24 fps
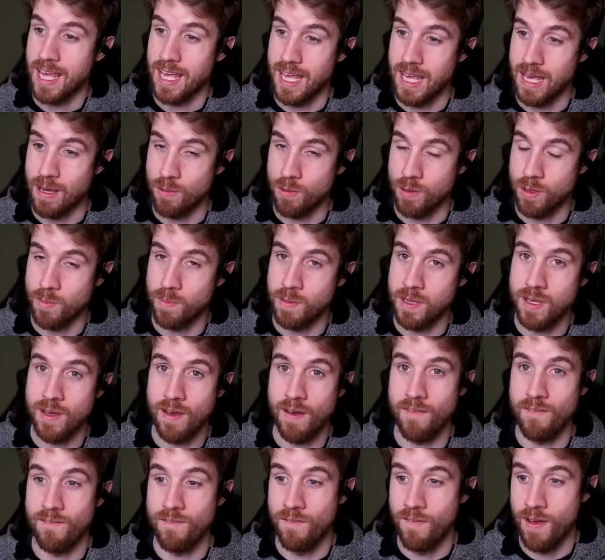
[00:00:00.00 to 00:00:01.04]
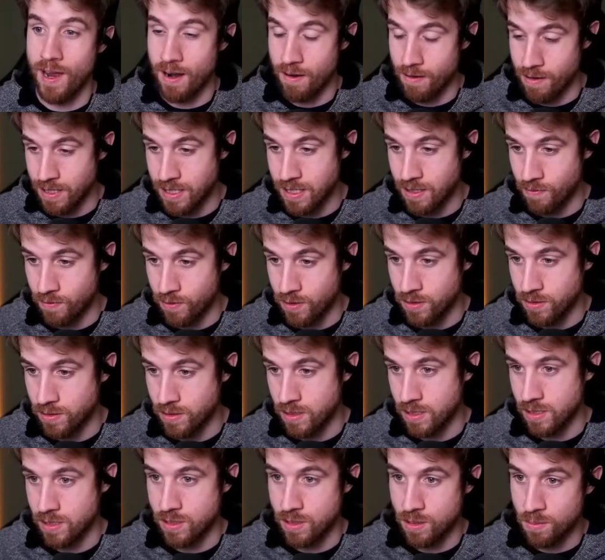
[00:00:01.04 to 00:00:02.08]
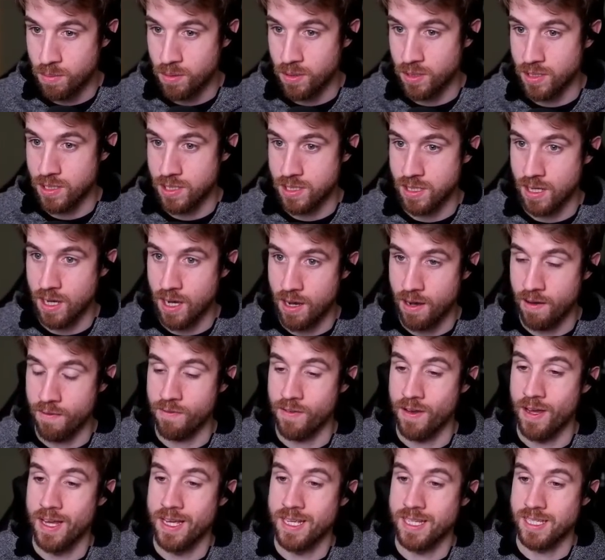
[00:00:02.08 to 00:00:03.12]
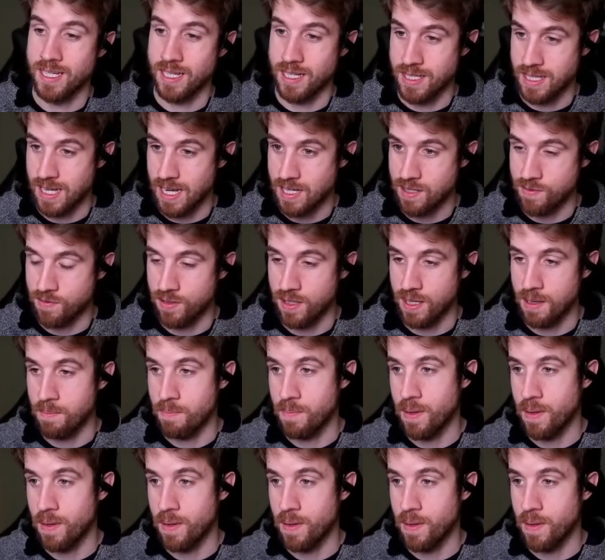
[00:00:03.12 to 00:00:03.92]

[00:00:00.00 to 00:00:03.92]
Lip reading: It would be very difficult to pull this off successfully.